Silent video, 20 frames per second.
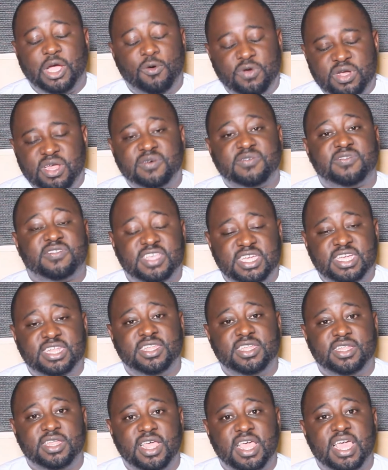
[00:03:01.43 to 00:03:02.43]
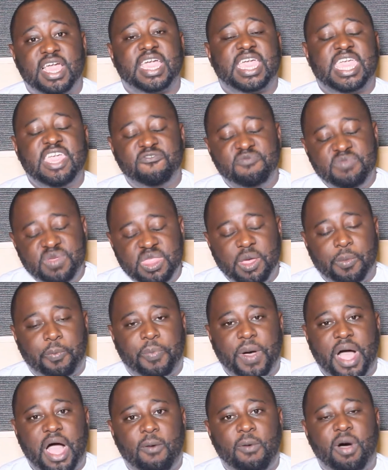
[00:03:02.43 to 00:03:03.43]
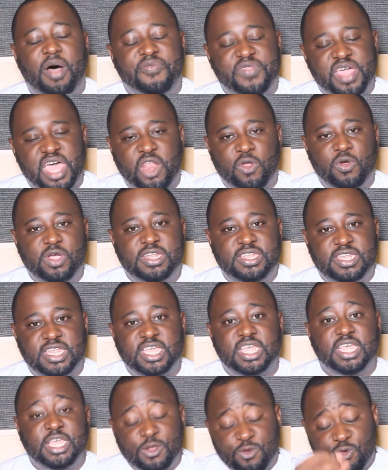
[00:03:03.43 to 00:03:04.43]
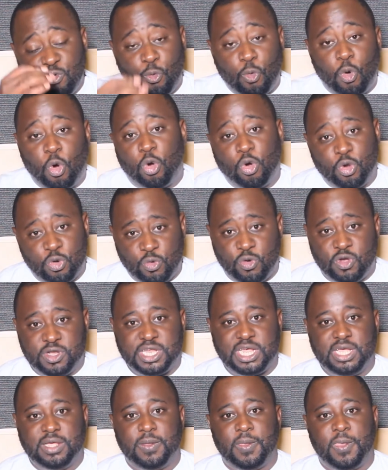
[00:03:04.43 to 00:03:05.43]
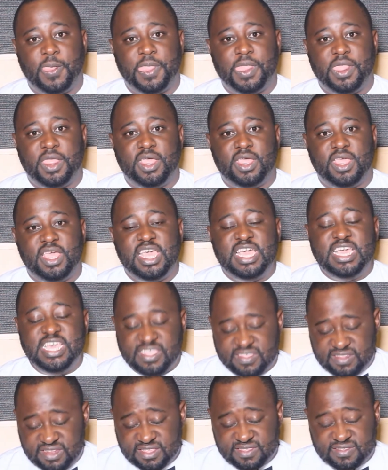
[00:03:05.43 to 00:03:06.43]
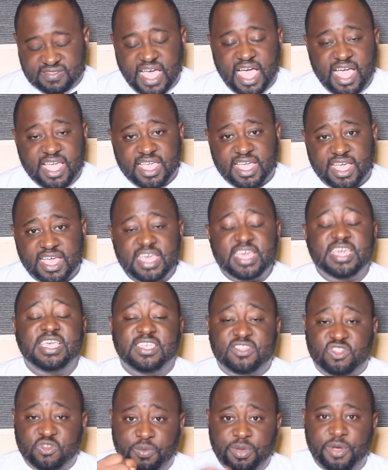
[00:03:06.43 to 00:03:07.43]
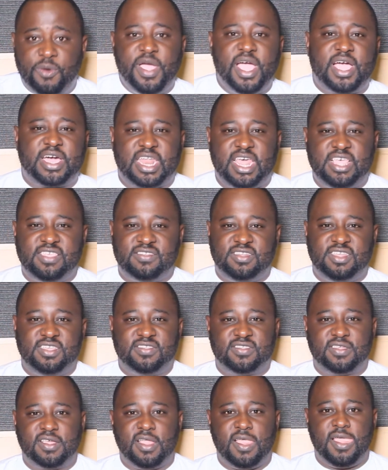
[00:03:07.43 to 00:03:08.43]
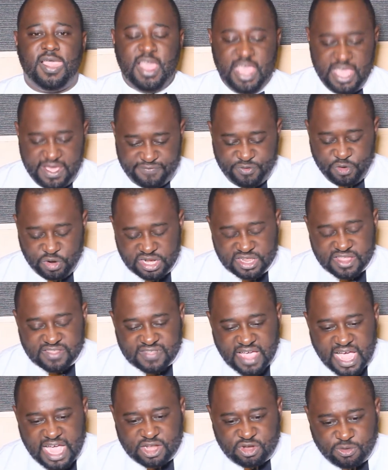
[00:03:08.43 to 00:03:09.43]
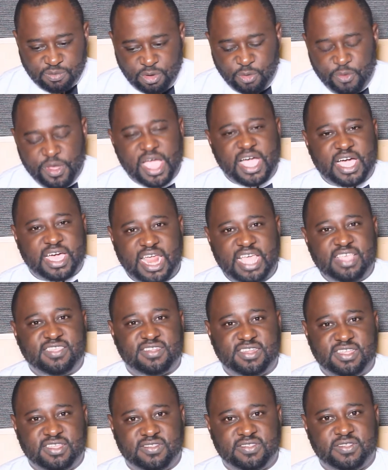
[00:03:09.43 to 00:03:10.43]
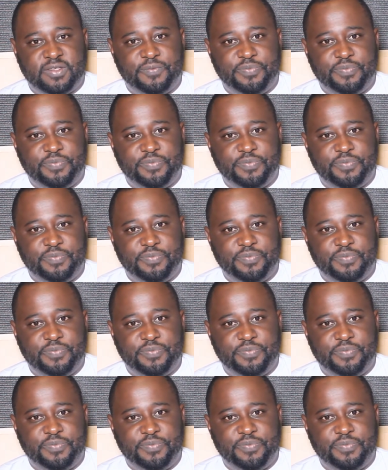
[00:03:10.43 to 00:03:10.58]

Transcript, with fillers: would have said, Give me the power and the anointing to walk on water. His desire is to be where Christ is. If you desire to be where Christ is,